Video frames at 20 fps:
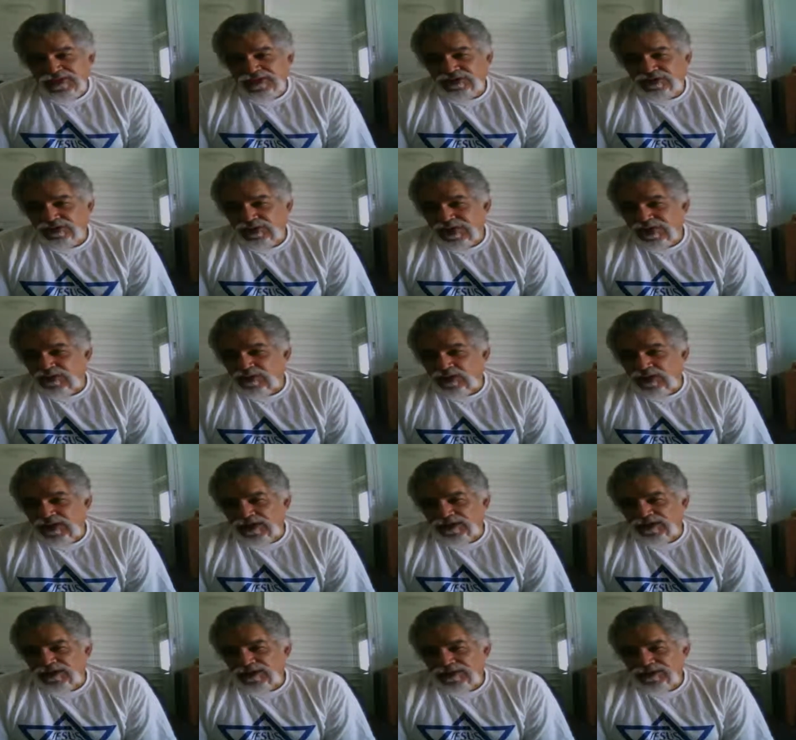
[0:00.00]
but see,
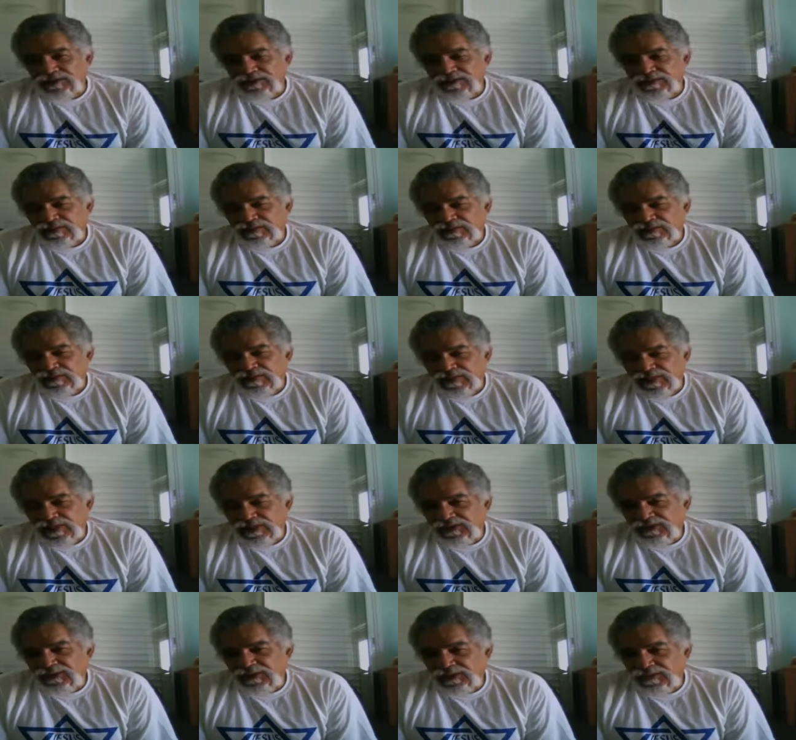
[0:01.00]
the trick was,
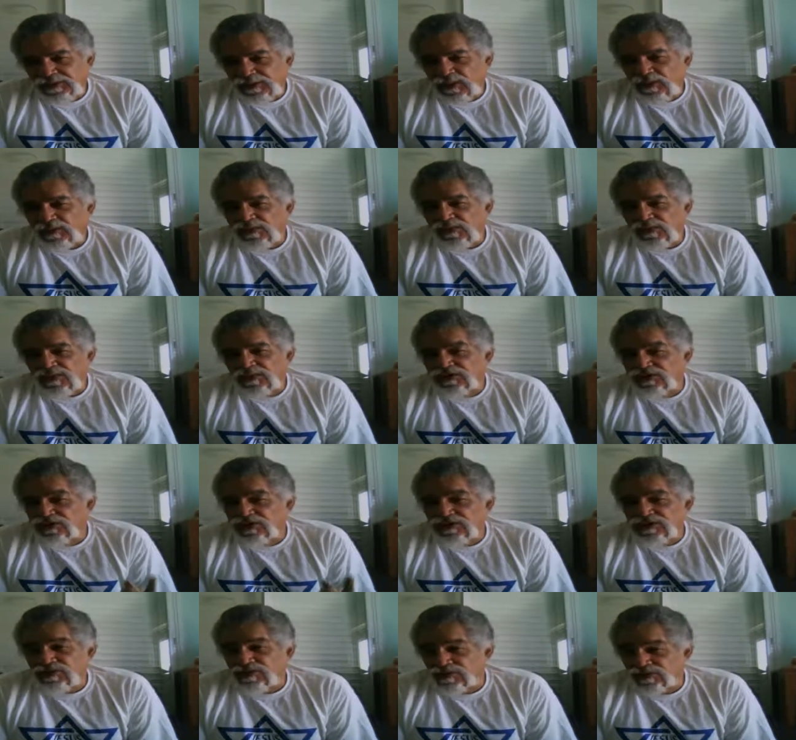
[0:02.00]
these
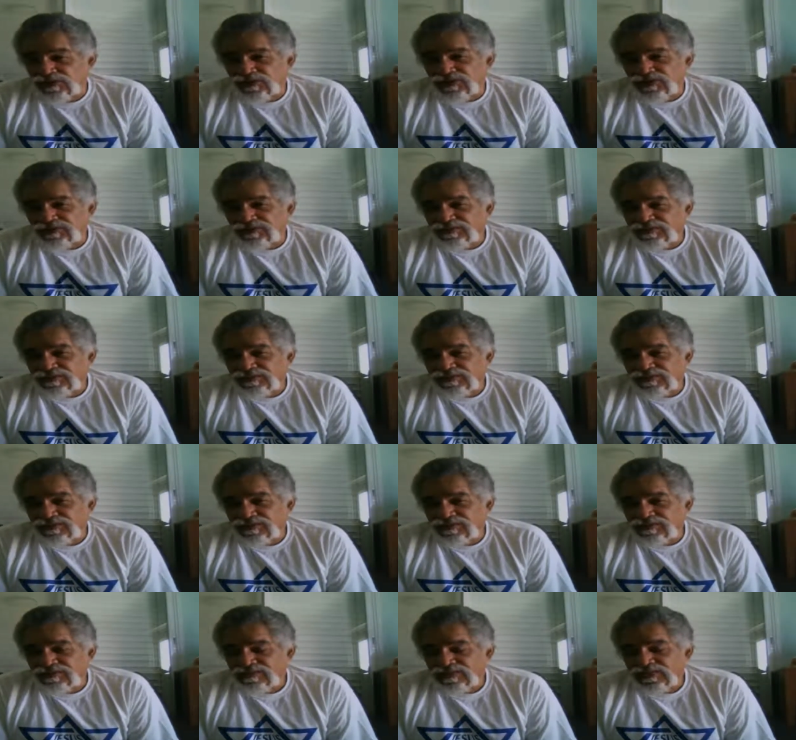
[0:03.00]
both were
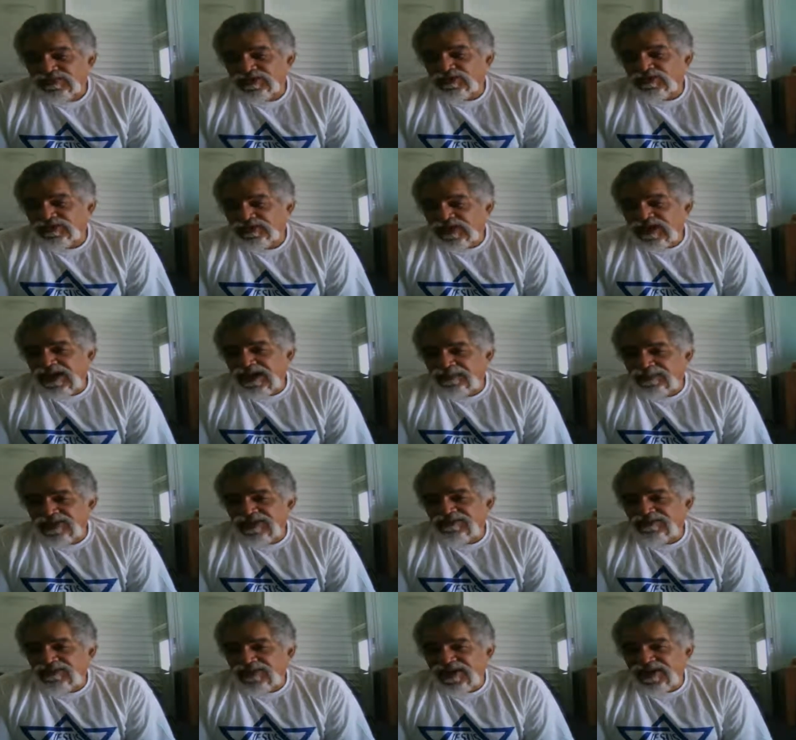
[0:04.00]
Jews,
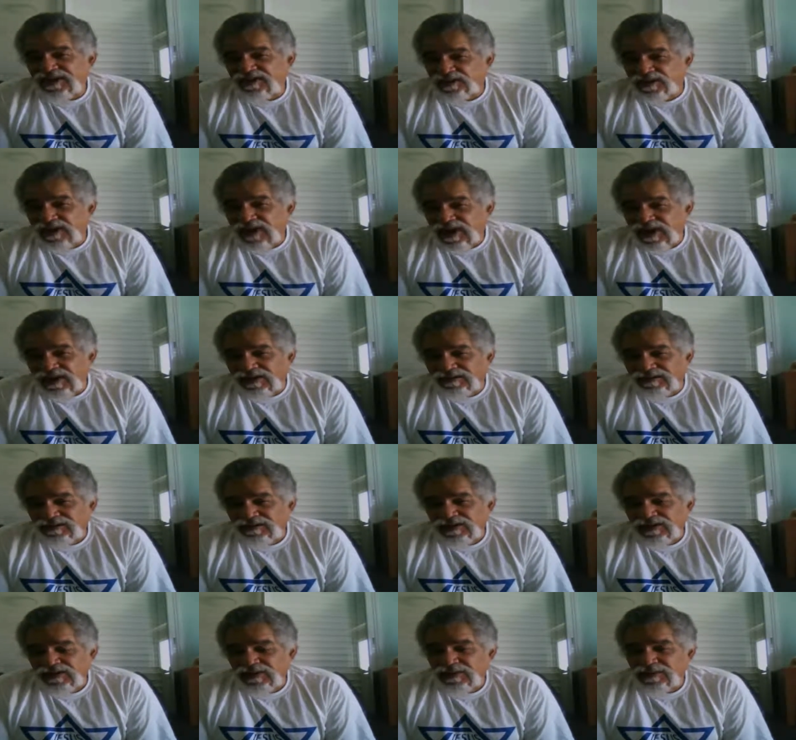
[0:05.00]
so it's got to be a fair
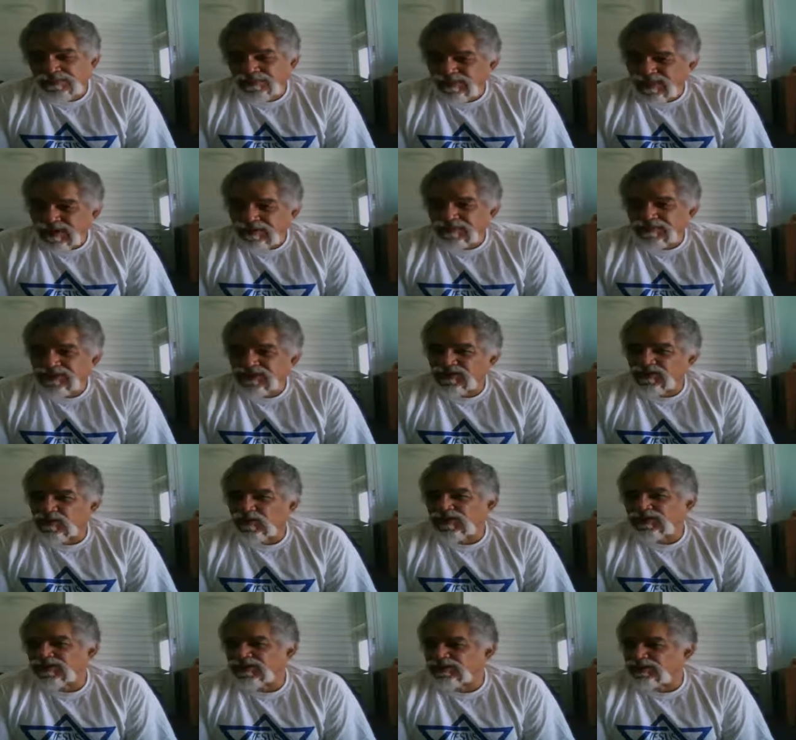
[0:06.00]
trial. The
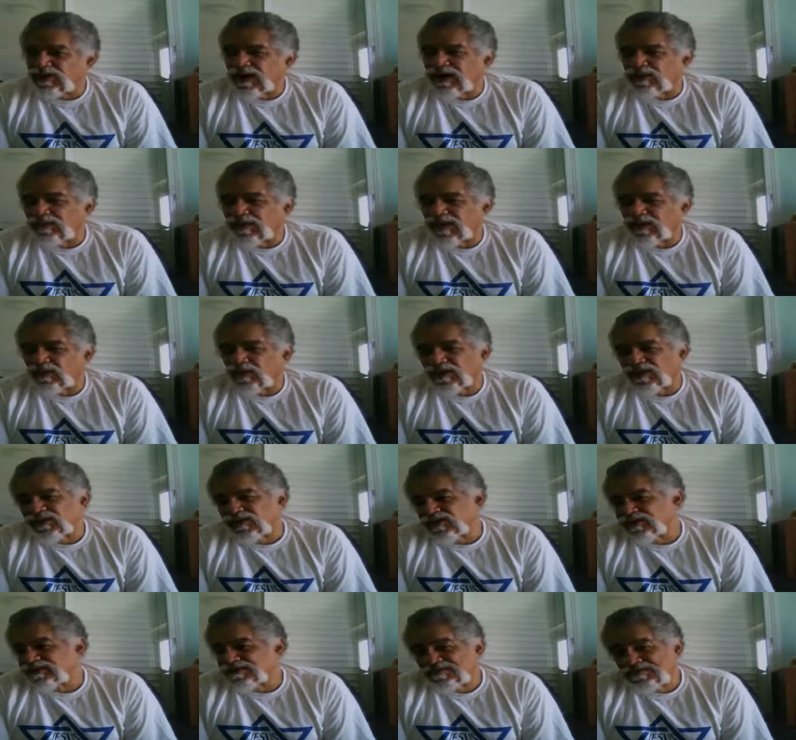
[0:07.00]
problem is, one's a
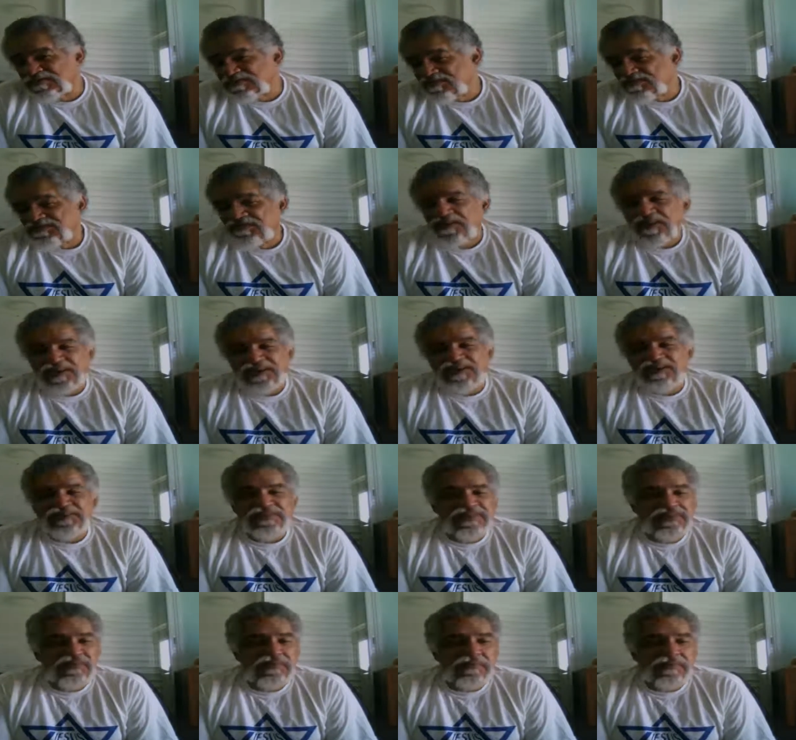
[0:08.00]
rabbi, one's
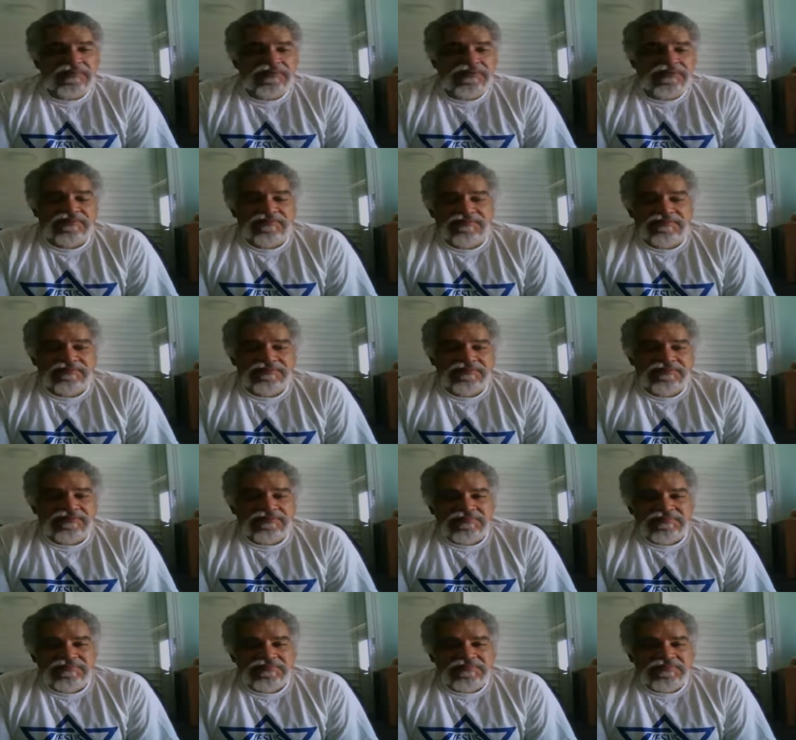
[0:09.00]
an
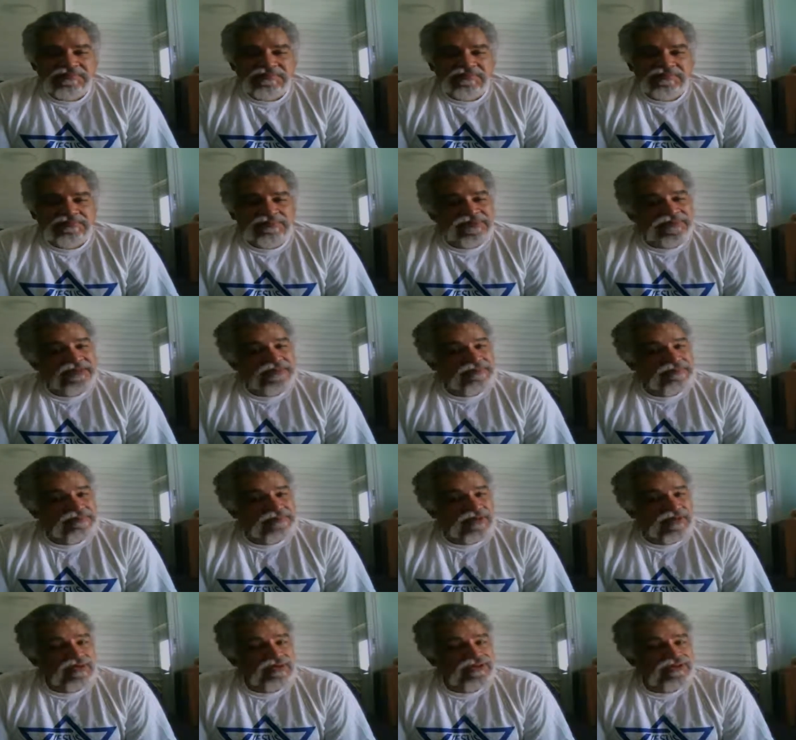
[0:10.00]
Ethiopian,
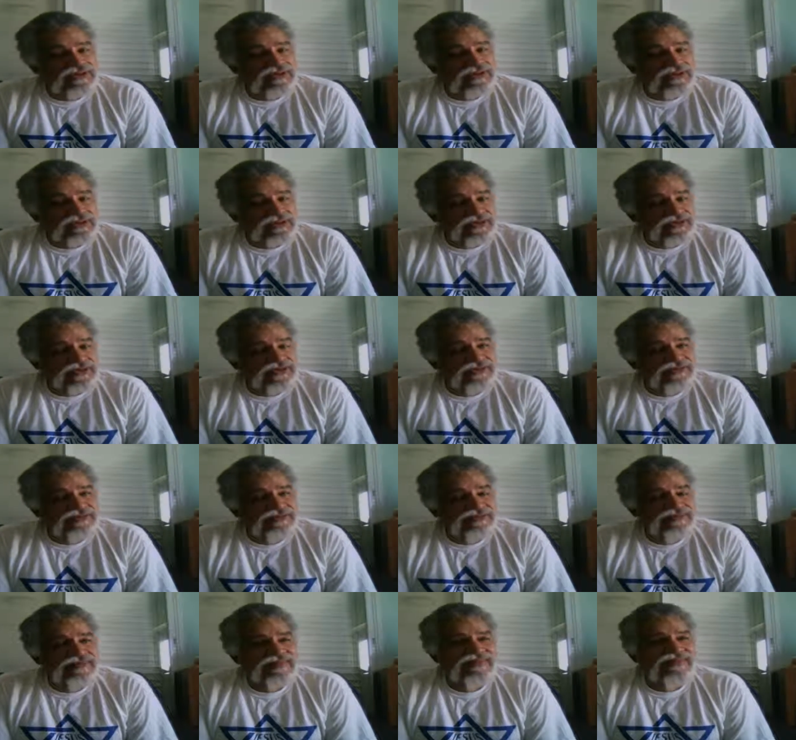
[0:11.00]
but they're both
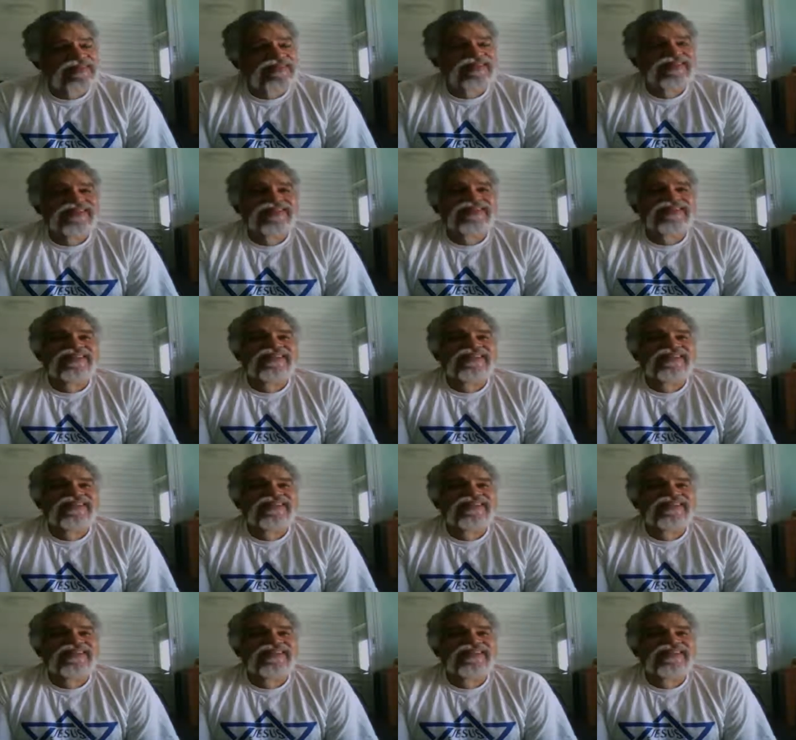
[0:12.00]
Jews.